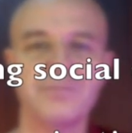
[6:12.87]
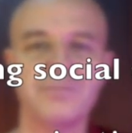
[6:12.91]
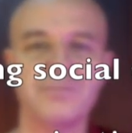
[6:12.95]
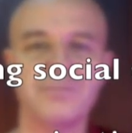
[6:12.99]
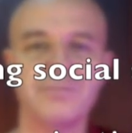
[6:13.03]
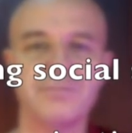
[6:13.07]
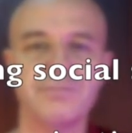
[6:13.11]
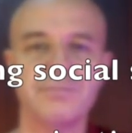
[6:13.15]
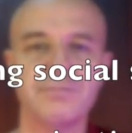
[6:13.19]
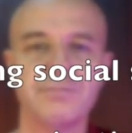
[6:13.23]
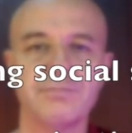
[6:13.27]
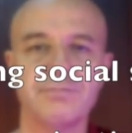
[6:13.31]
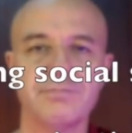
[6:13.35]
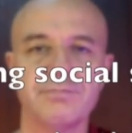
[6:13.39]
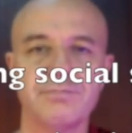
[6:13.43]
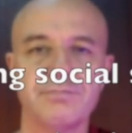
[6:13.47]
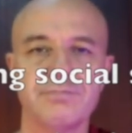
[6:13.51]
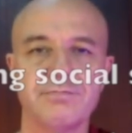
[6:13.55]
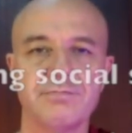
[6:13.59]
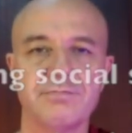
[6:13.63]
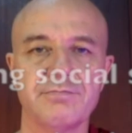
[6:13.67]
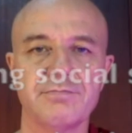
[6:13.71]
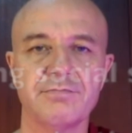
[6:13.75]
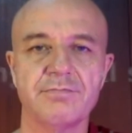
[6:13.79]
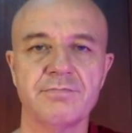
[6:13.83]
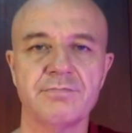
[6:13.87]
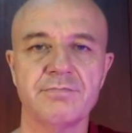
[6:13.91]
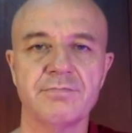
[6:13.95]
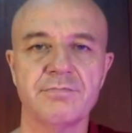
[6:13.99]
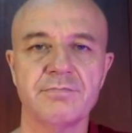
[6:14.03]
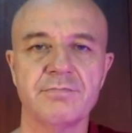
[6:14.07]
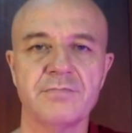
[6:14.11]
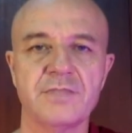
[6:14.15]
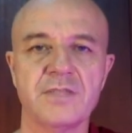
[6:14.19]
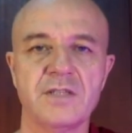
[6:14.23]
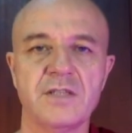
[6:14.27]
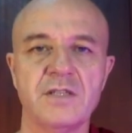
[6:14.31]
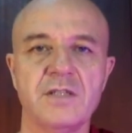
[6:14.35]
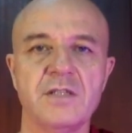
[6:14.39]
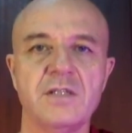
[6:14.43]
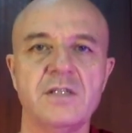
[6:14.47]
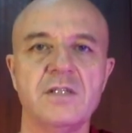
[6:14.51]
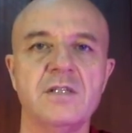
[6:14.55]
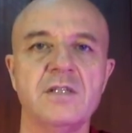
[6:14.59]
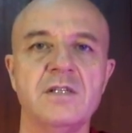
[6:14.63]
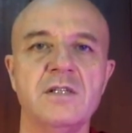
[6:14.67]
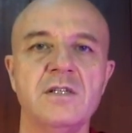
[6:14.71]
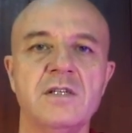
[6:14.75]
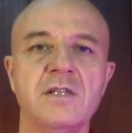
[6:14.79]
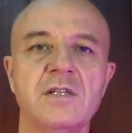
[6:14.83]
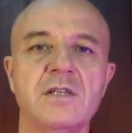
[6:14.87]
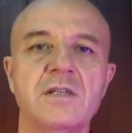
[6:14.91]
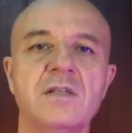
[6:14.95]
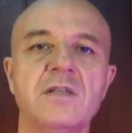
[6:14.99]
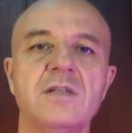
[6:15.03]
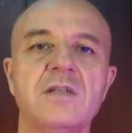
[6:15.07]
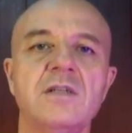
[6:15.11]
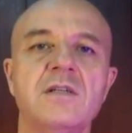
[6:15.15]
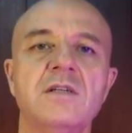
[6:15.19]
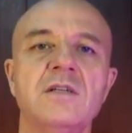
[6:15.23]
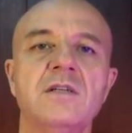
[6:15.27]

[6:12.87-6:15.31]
(no one is talking)